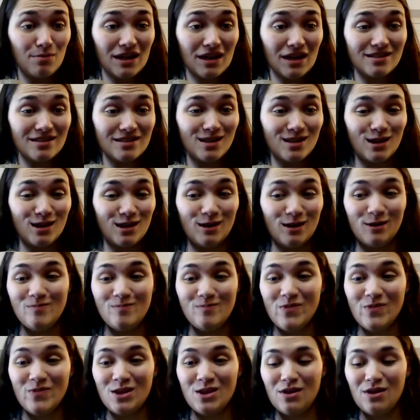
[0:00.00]
Mexico,
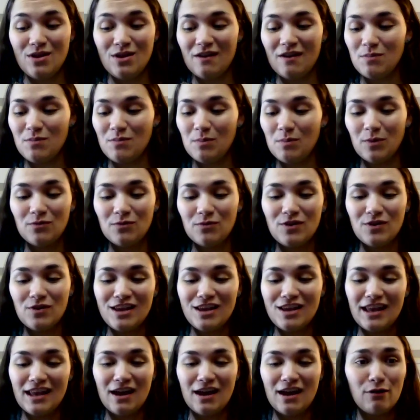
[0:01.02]
and you have people
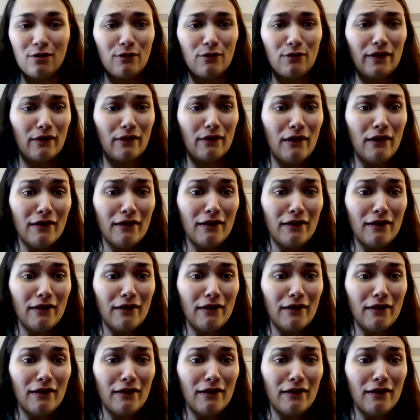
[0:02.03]
freaking out going,